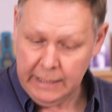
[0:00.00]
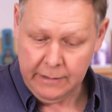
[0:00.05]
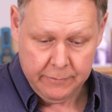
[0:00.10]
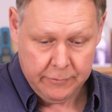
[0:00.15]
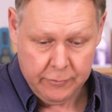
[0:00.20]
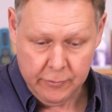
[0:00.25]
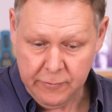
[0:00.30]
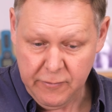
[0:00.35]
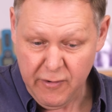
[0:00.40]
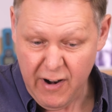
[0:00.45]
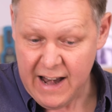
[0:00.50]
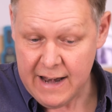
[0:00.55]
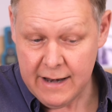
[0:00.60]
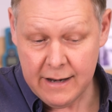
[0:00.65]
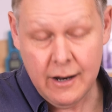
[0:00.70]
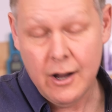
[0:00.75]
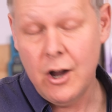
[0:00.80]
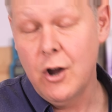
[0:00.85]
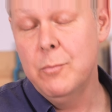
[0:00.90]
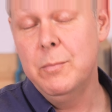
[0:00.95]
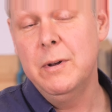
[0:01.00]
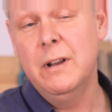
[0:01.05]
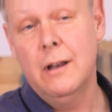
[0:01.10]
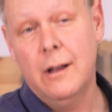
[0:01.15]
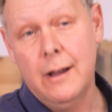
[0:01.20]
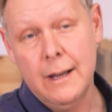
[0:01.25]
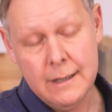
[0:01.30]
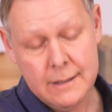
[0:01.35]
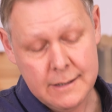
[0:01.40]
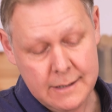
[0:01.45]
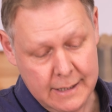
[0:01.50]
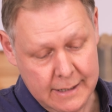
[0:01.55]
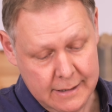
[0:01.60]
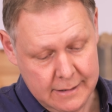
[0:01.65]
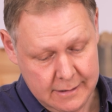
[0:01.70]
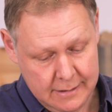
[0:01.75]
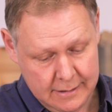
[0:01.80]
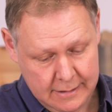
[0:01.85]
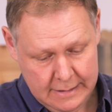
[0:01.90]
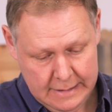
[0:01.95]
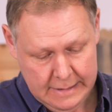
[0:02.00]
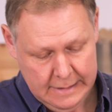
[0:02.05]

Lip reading: it for a friend, I hope he likes it.